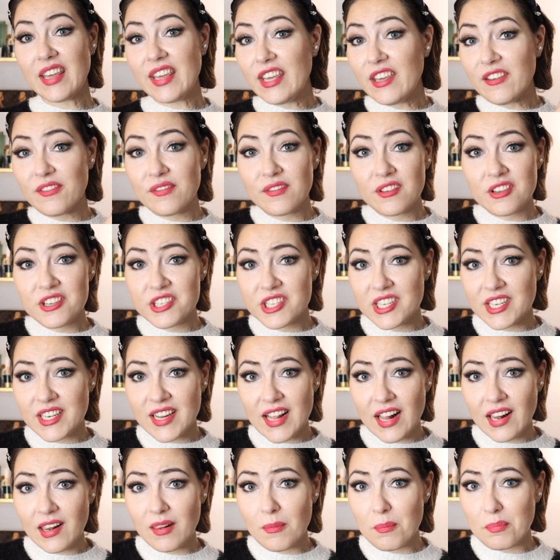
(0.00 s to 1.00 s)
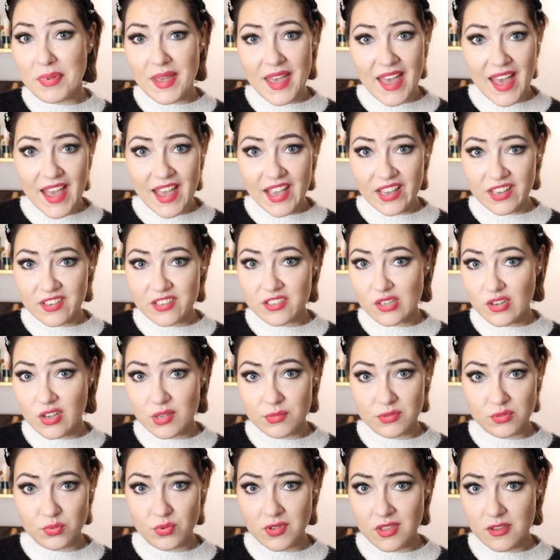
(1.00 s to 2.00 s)
even your Chanel bag
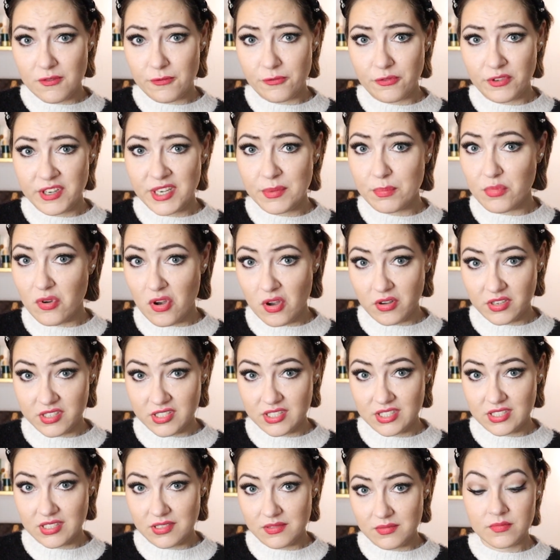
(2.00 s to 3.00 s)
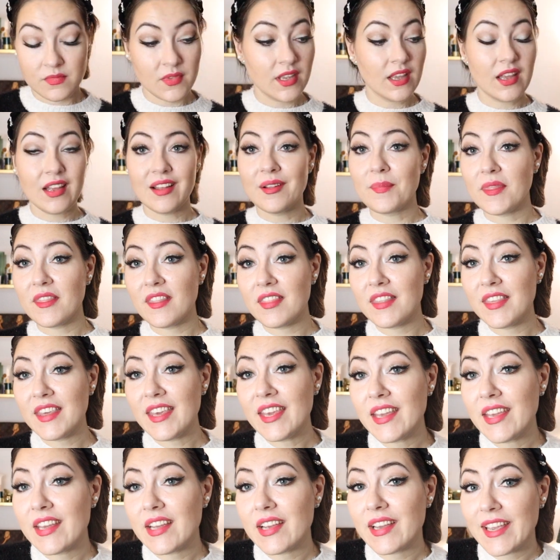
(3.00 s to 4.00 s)
comes with a free box.
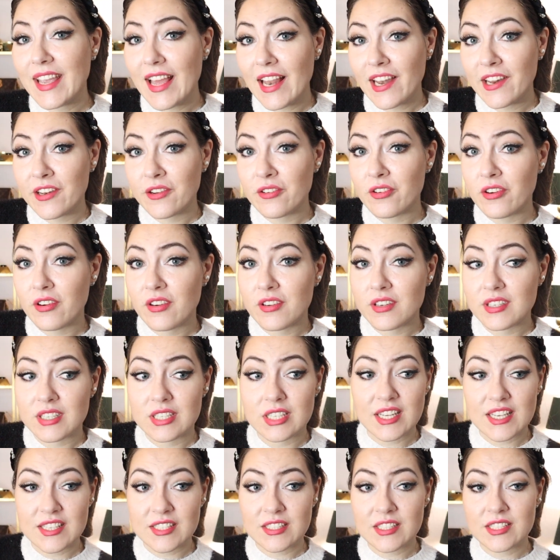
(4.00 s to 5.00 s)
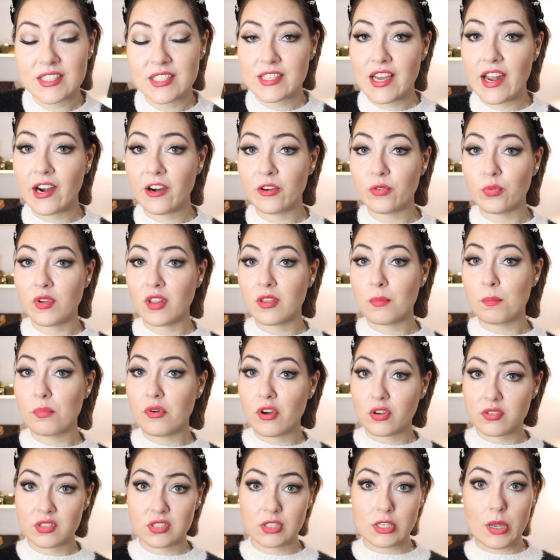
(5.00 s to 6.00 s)
The calendar doesn't start with
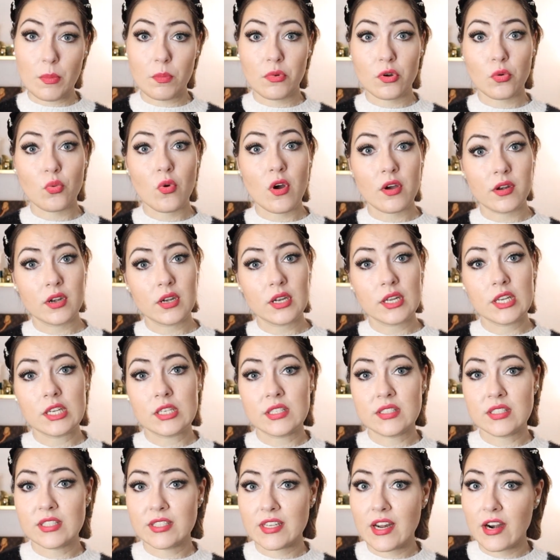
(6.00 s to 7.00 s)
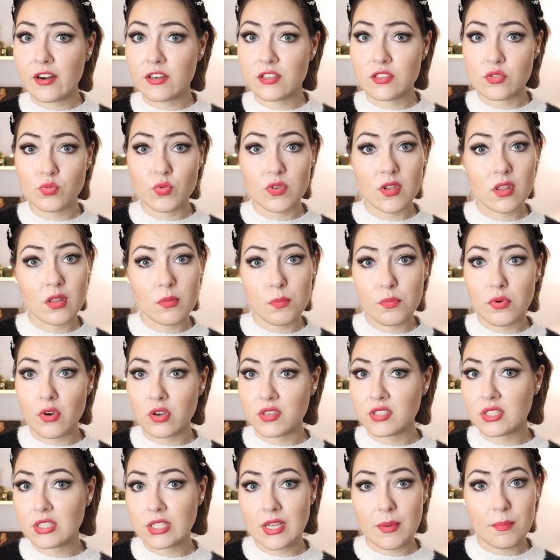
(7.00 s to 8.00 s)
box number one, it starts with
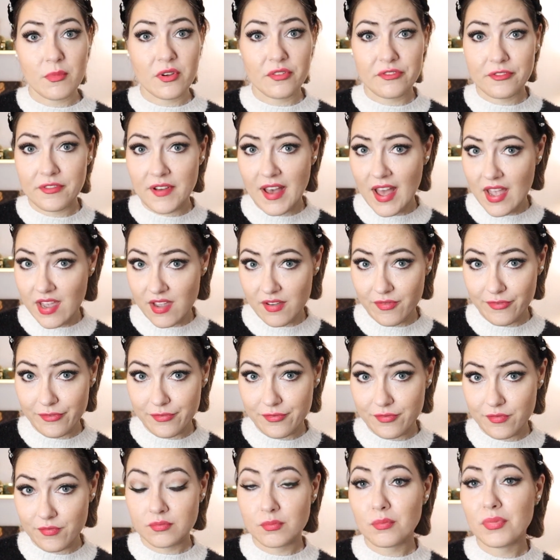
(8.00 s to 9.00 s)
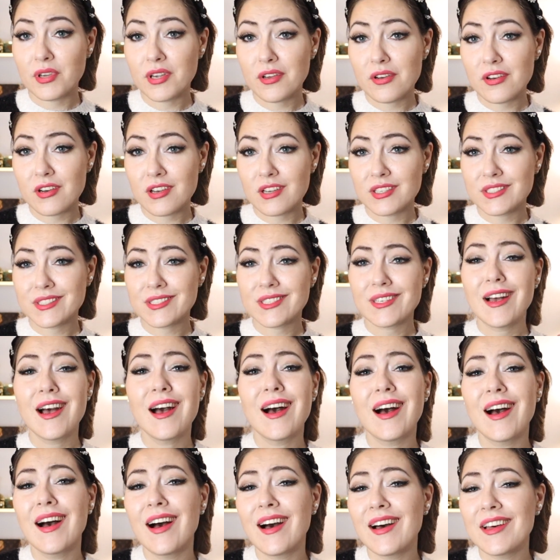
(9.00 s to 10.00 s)
box number five. Because
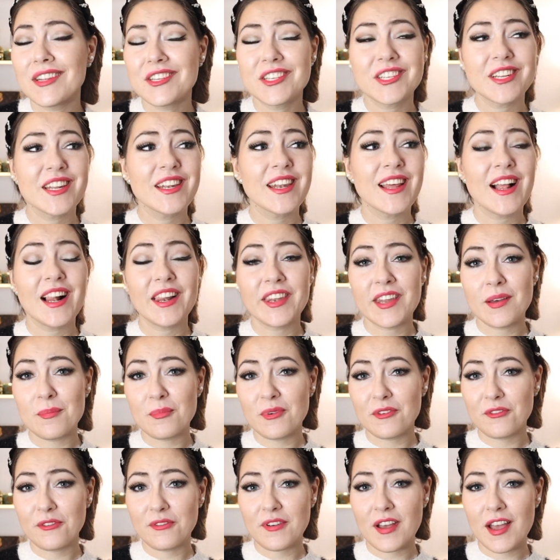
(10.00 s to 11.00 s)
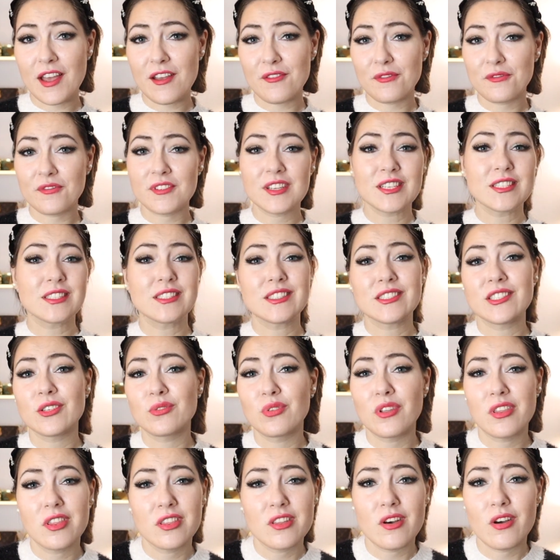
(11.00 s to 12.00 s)
Chanel number five, it's
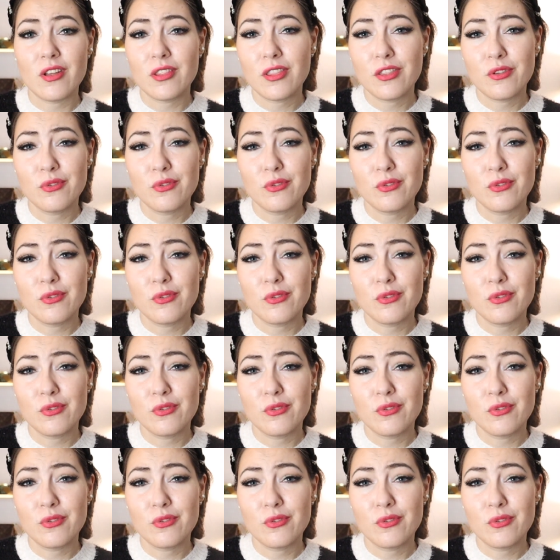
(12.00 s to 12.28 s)
so thought